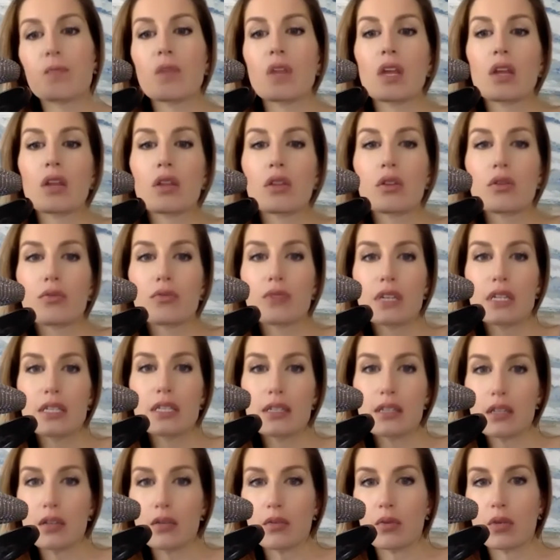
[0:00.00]
The
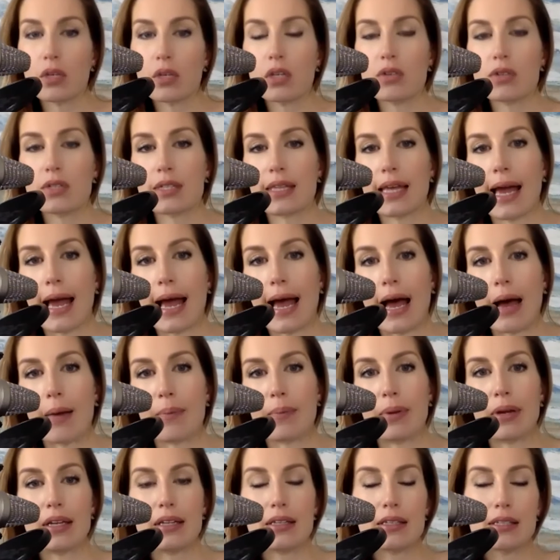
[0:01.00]
reason that we use the app
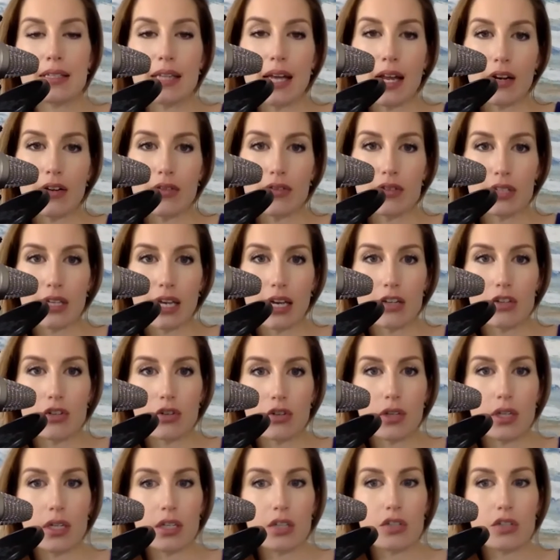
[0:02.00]
instead of
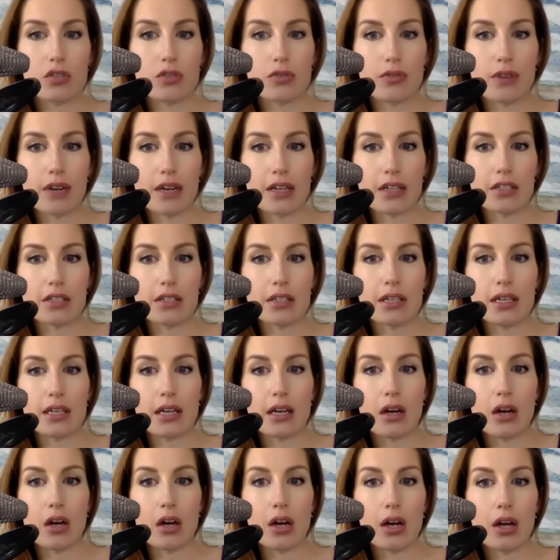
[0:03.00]
scheduling directly
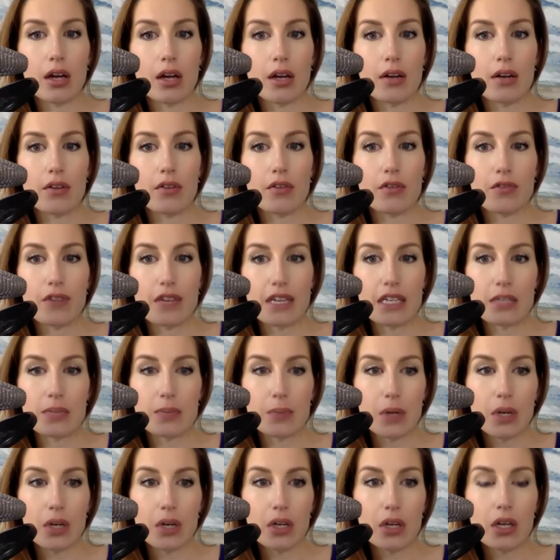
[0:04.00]
on
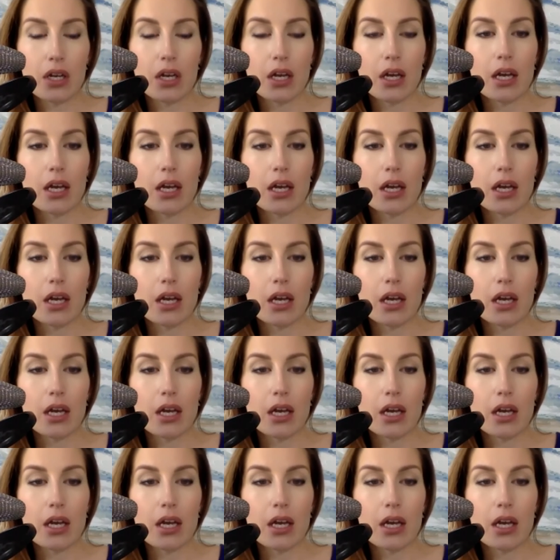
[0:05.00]
Facebook